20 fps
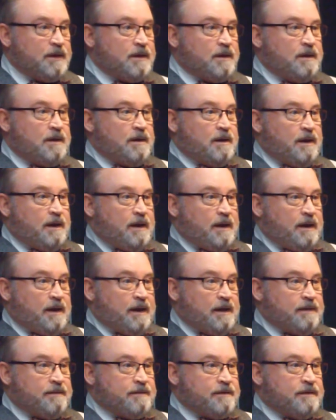And
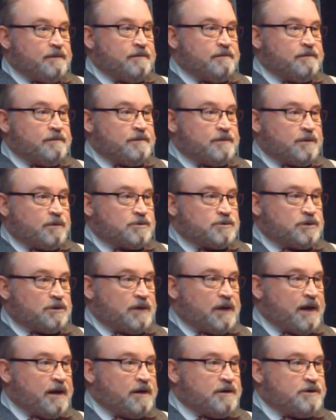then there was a
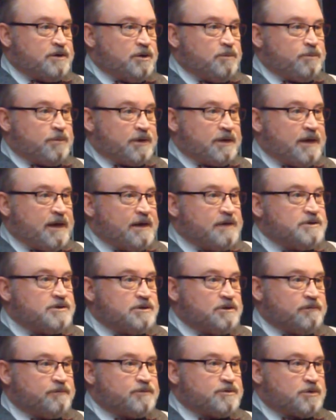lot of
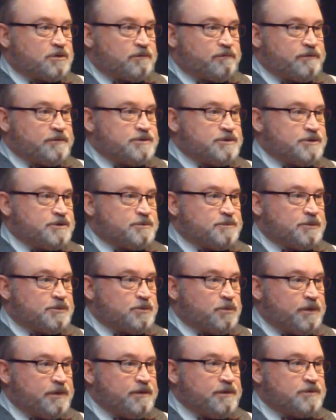duplication of services
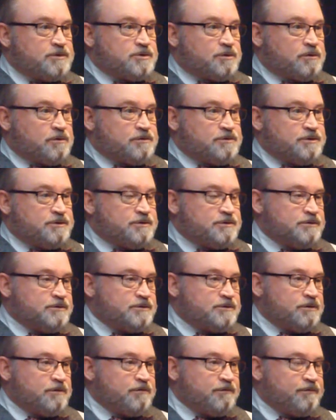between the churches.
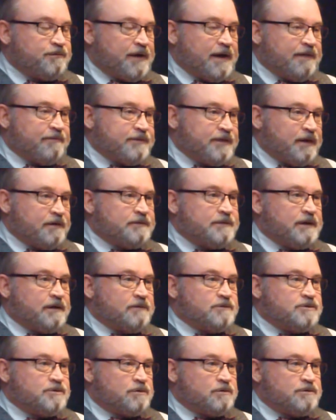And so 5
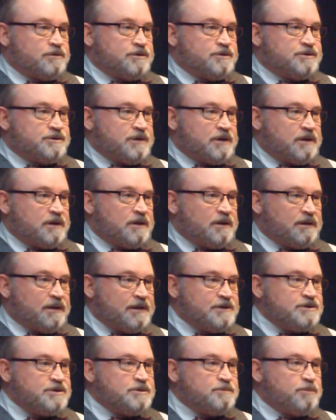downtown churches said,
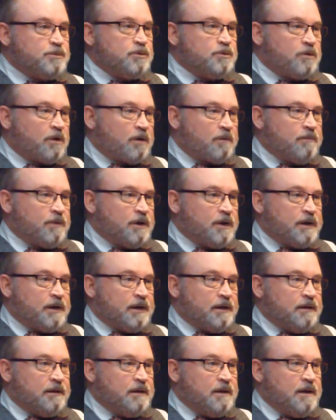let's just pool our
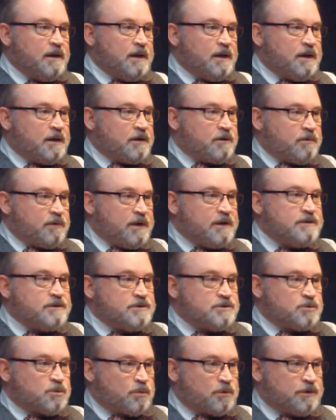money and create
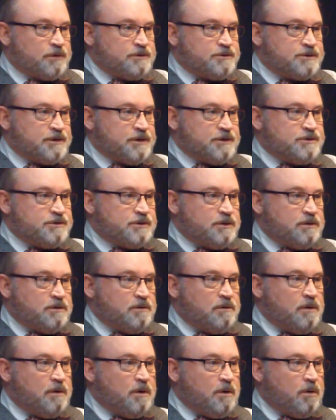this
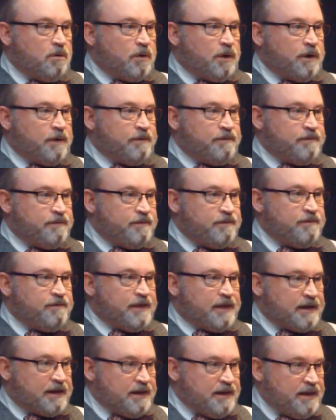organization where
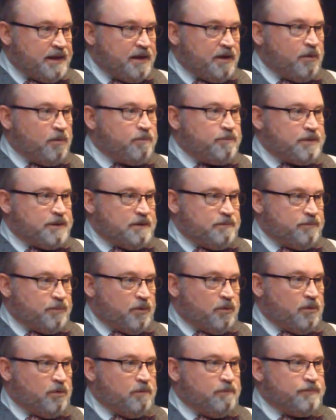that can help
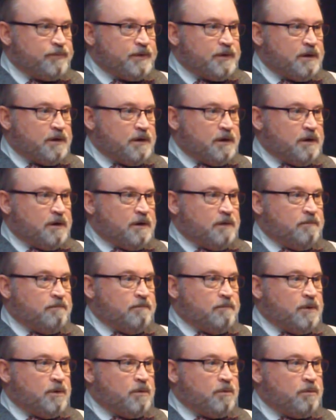people
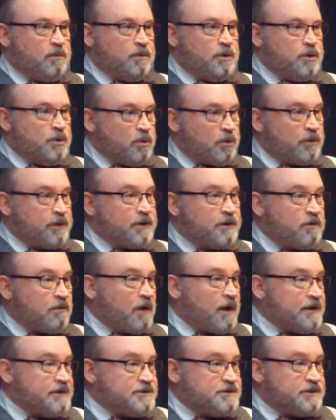who are in
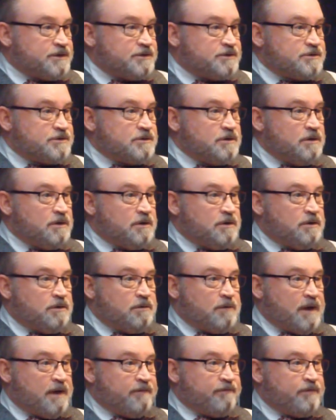crisis,
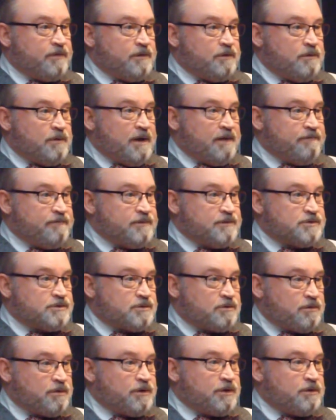who have
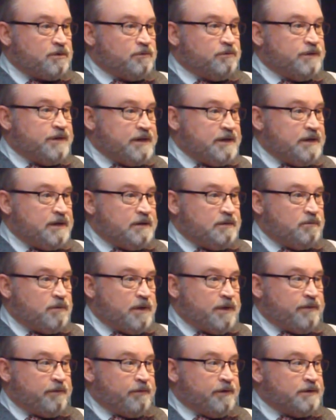this critical need,
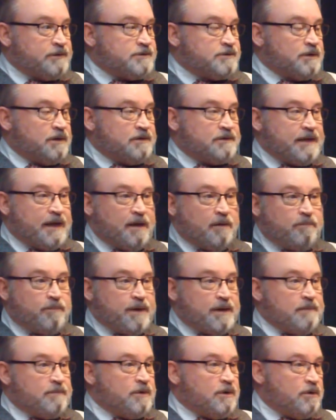whether it's a down
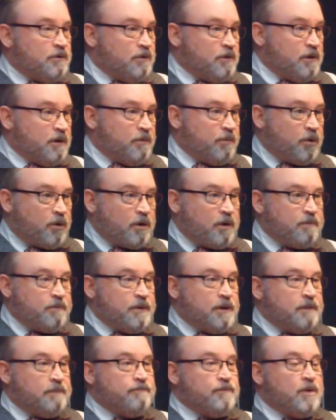payment on an
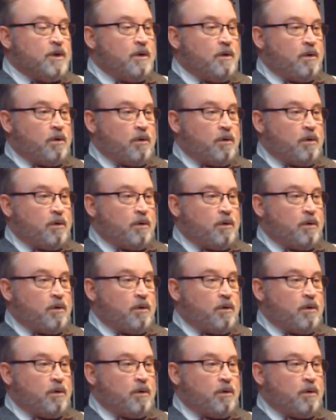apartment